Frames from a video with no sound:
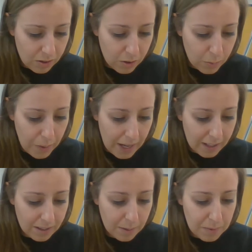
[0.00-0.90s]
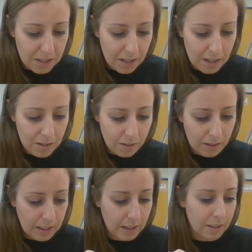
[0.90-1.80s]
to paint some designs on
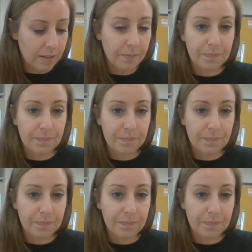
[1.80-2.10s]
here.